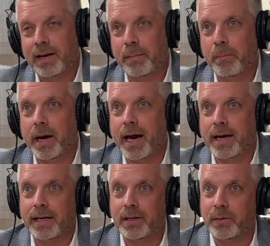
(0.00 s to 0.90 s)
and pack
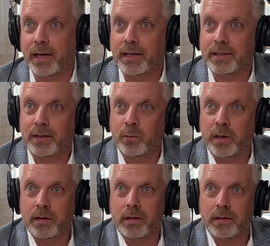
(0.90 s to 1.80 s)
it into an
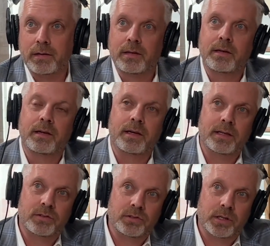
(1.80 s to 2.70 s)
18-wheeler
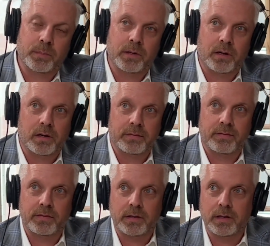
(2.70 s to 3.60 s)
and ship it
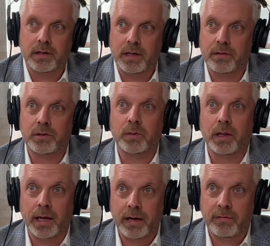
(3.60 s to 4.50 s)
off either to a
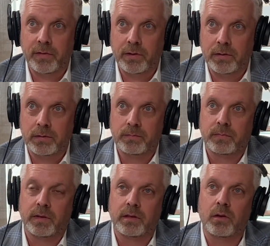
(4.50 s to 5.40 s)
landfill
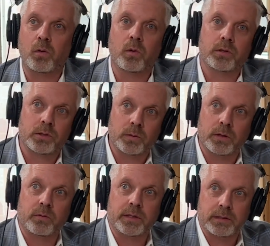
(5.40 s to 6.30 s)
or to a
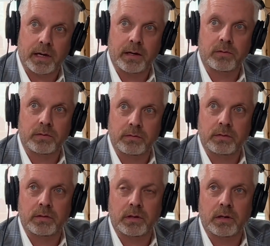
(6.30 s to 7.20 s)
recycled
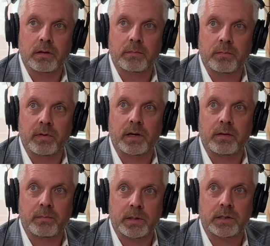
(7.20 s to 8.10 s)

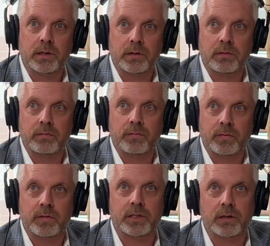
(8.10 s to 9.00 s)
material
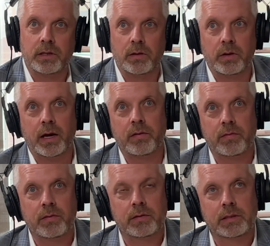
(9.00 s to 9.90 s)
facility. Now,
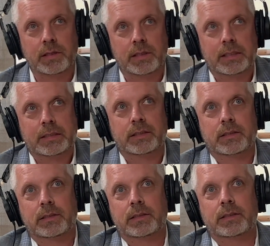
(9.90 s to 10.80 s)

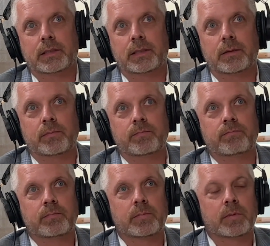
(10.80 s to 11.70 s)
I'm
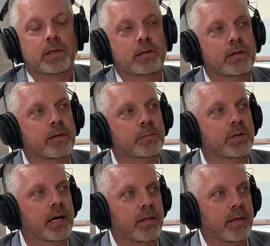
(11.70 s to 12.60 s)

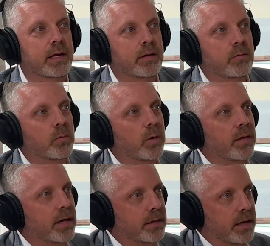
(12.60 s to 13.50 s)
trying to think where
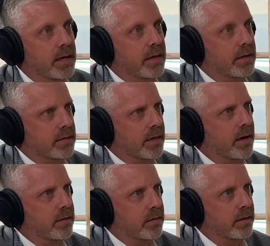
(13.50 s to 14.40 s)
they take it. It's
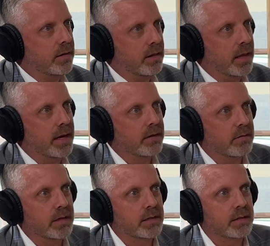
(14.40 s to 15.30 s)
down near Atlanta,
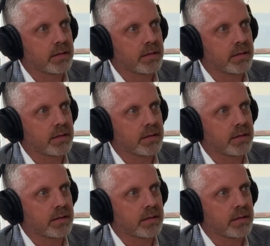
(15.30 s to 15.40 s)
right?